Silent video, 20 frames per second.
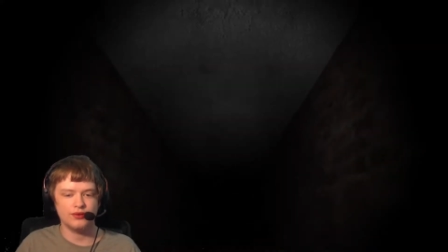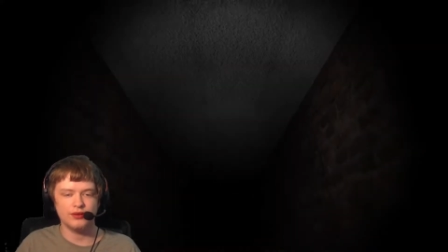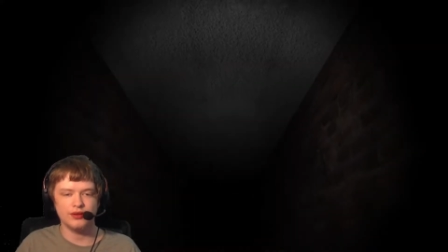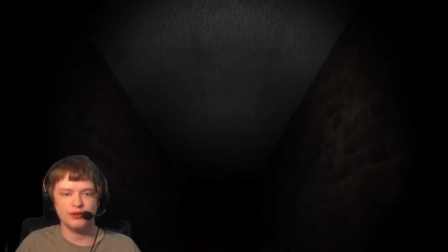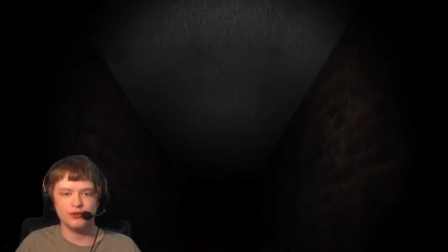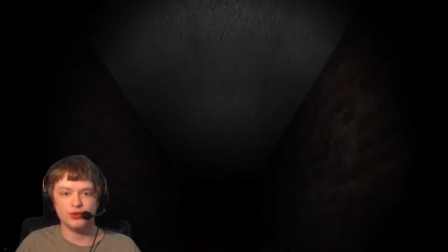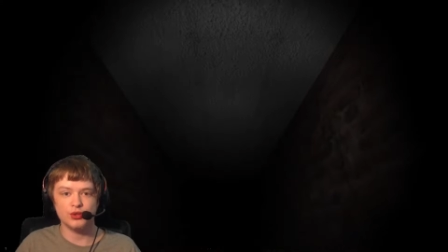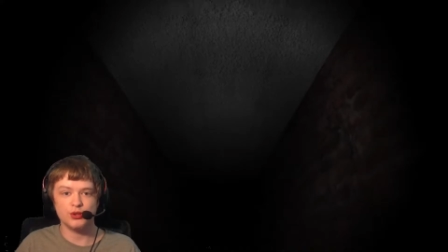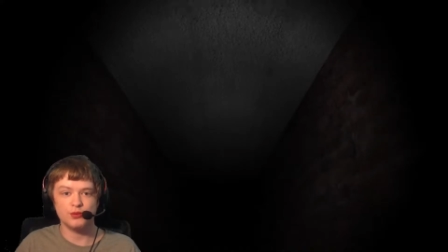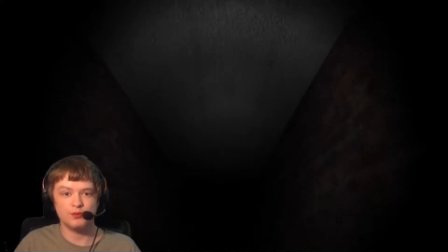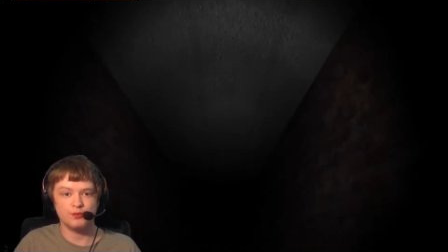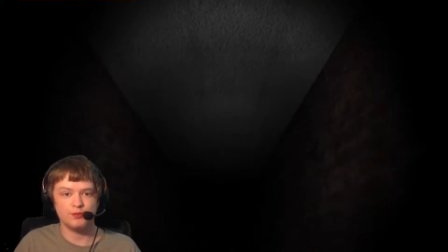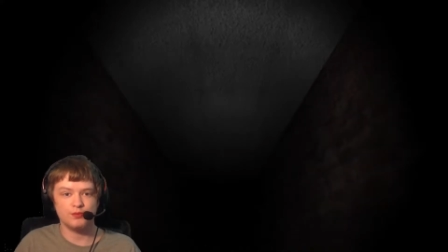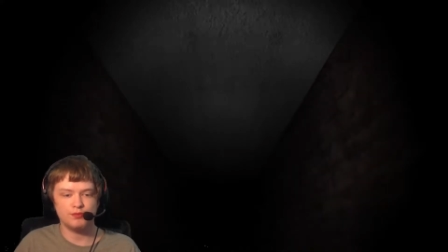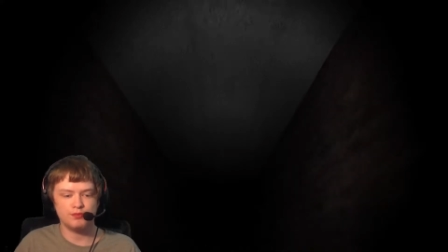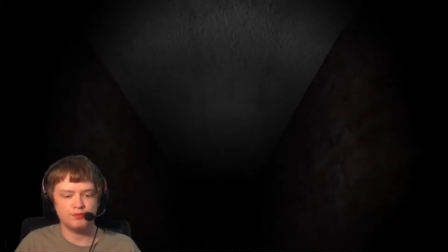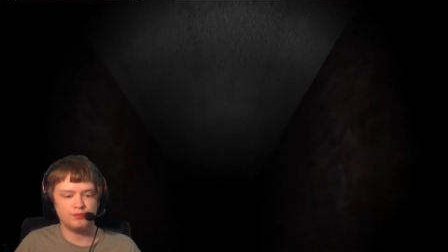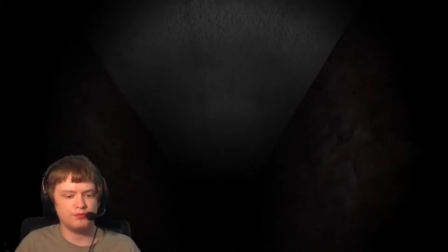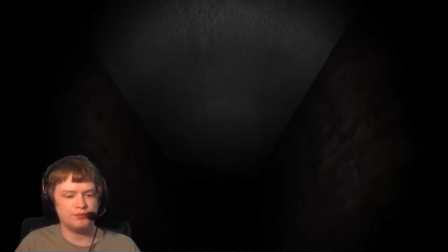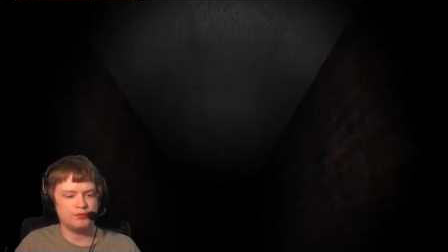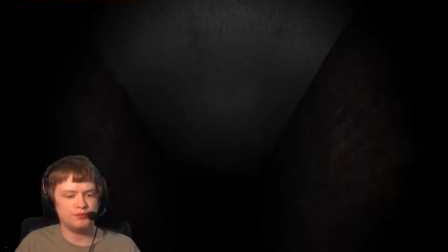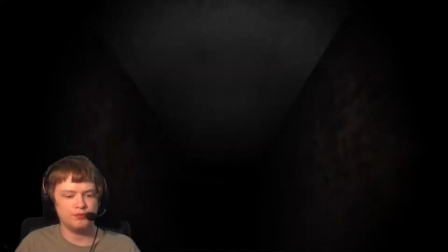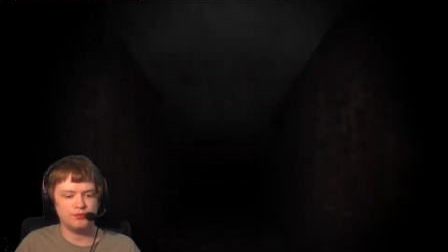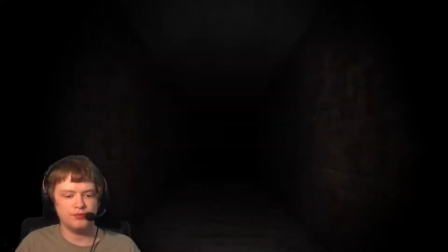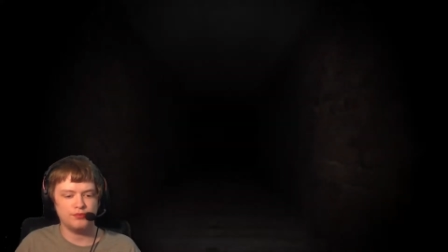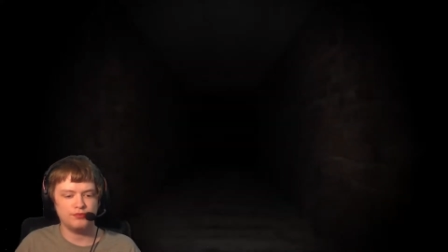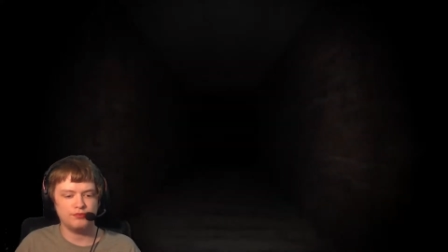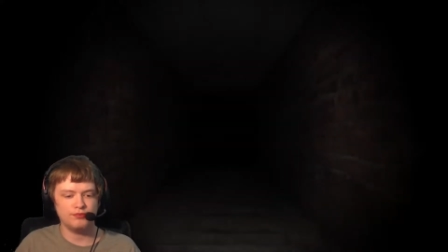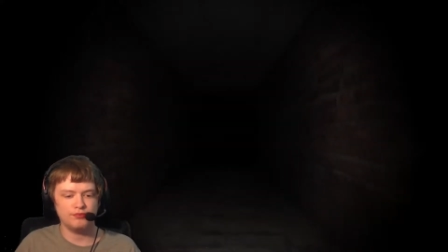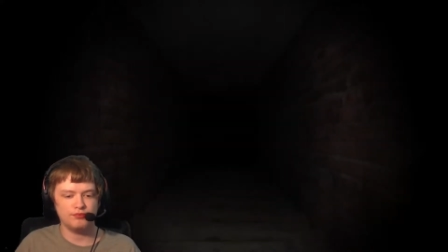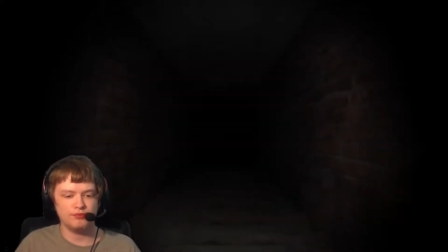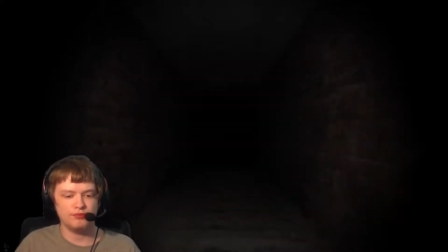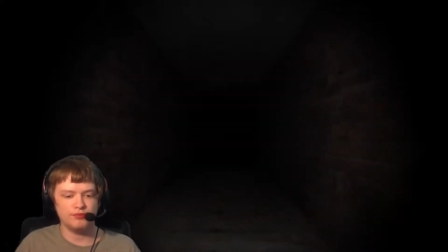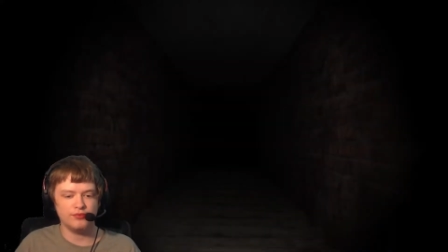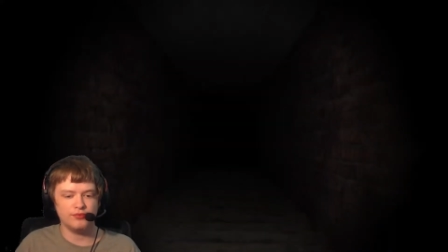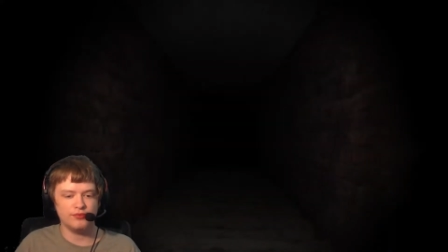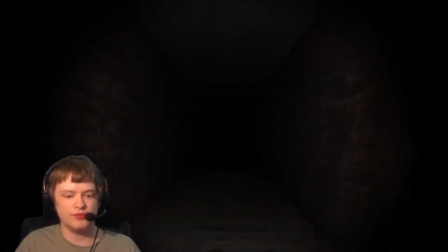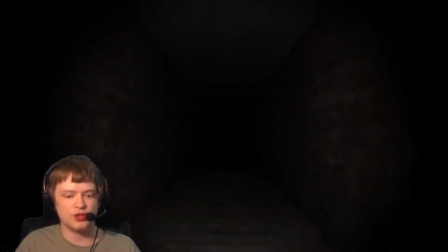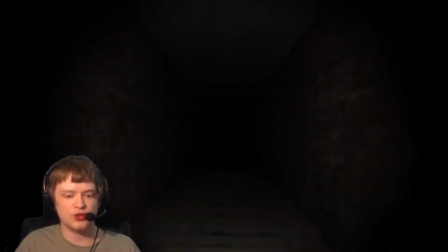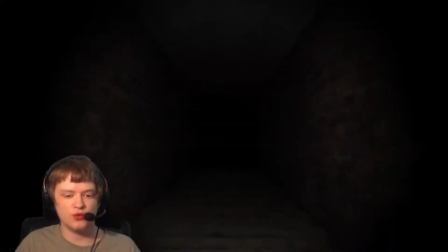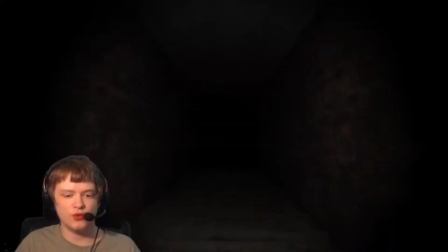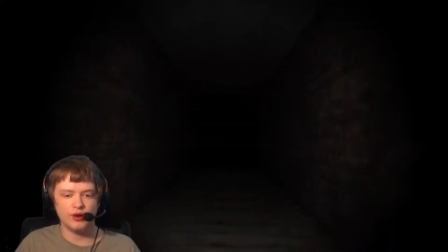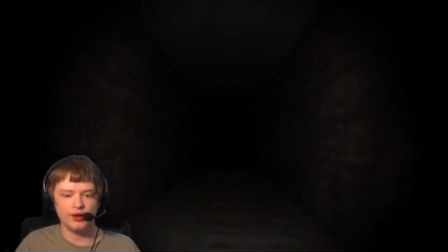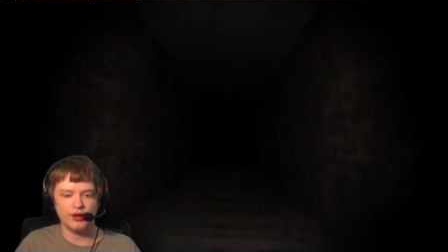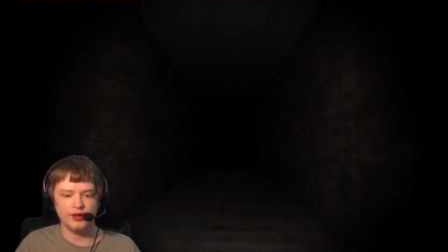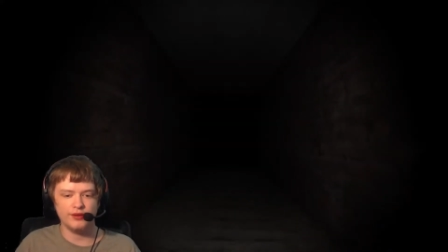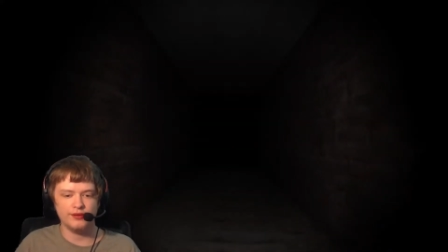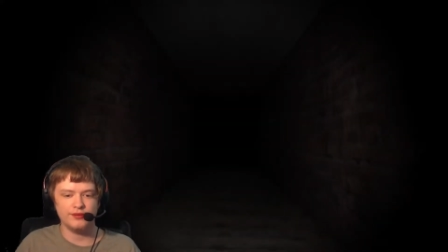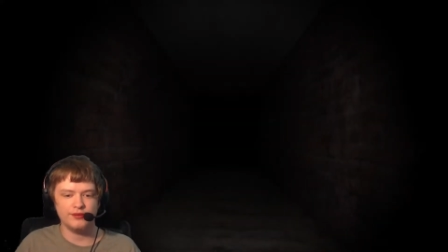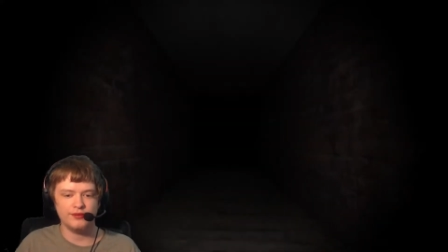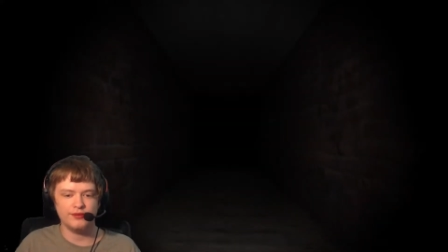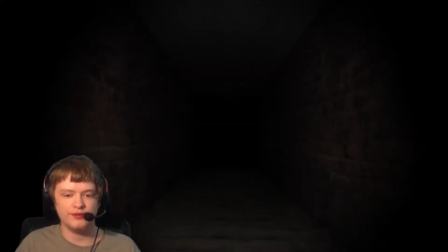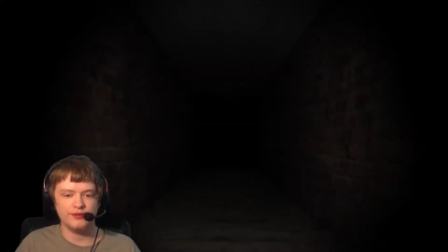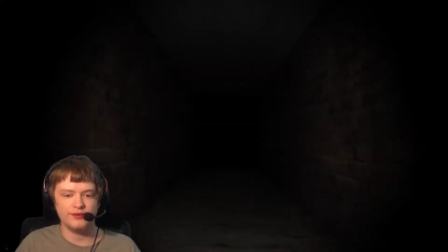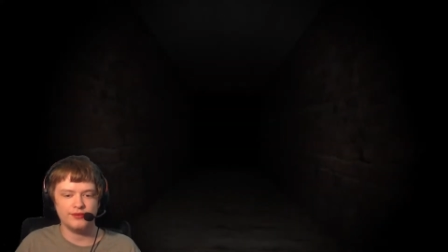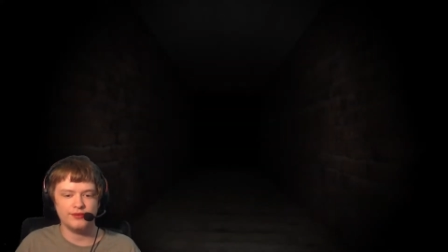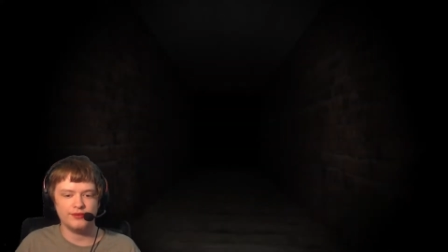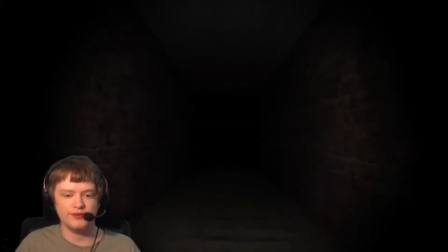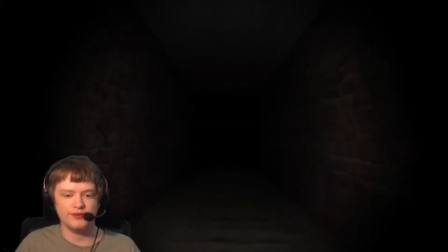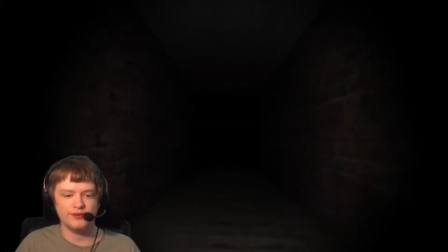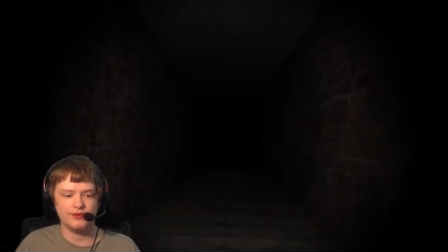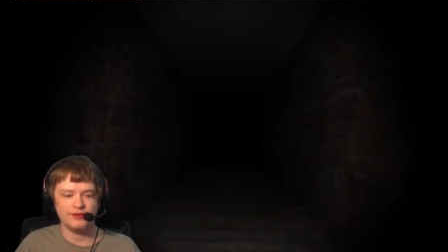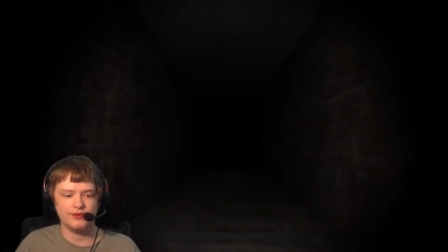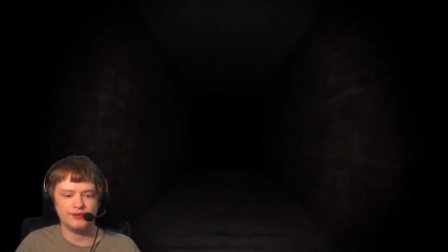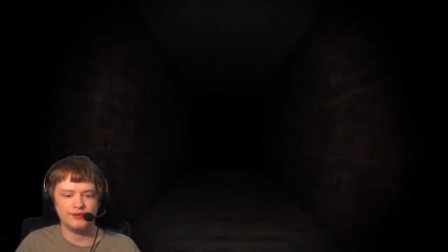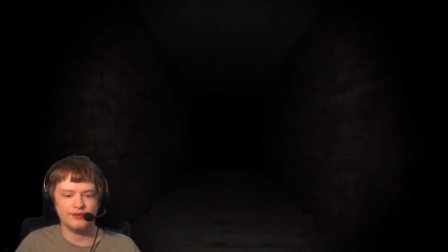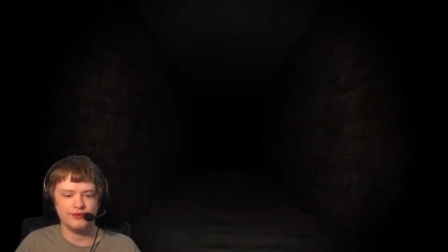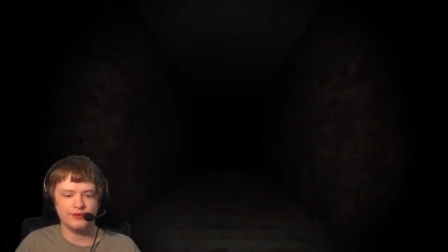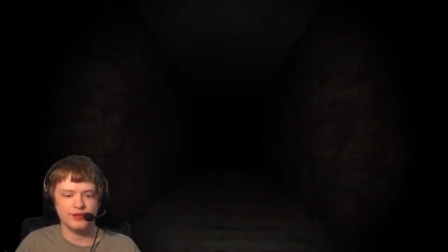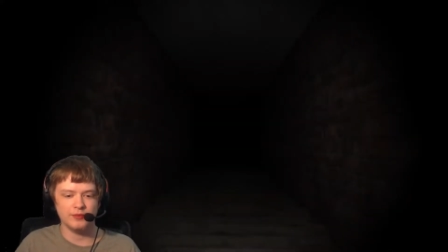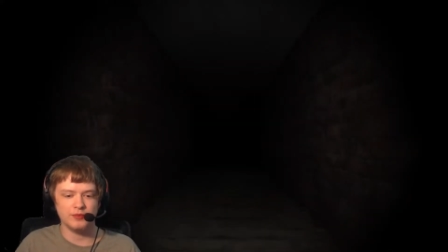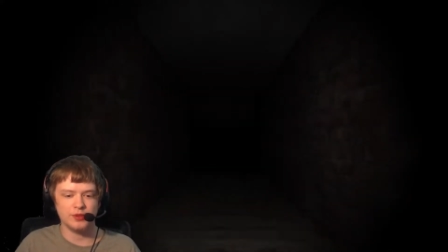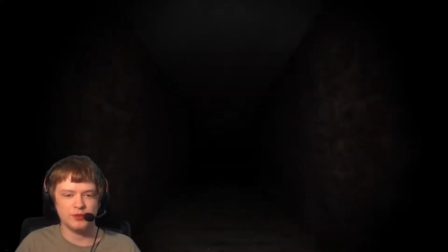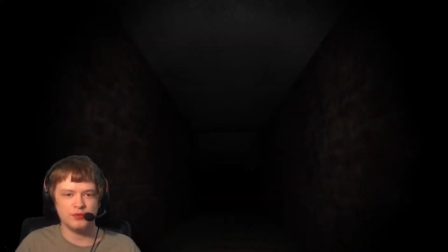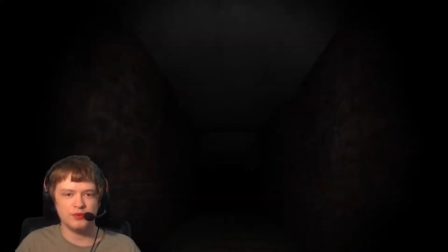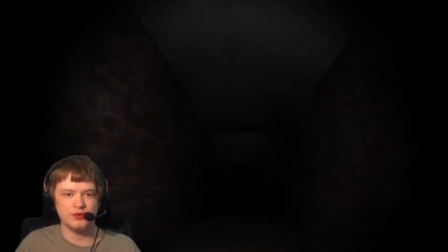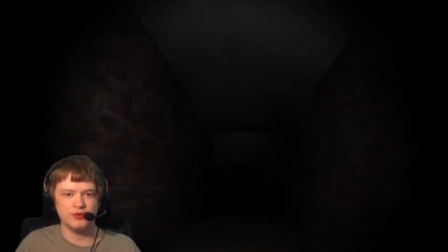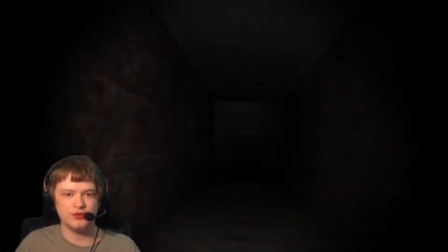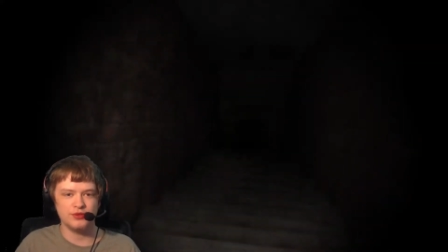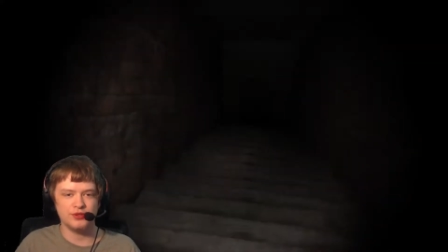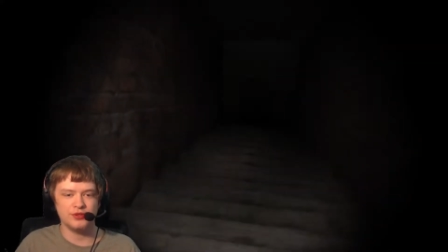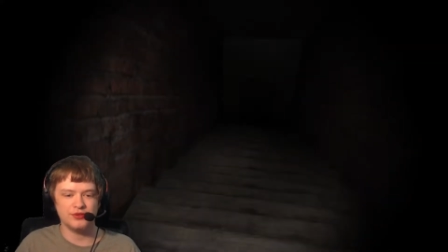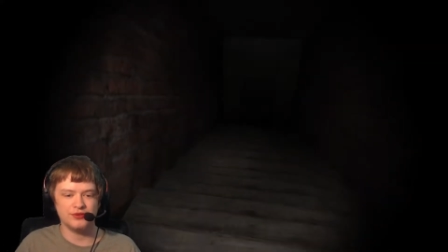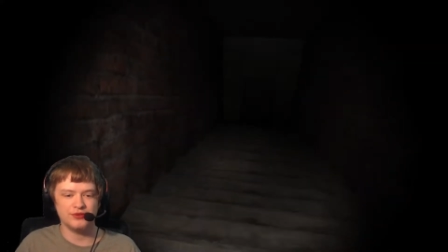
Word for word: There's it's quiet. I'm spooked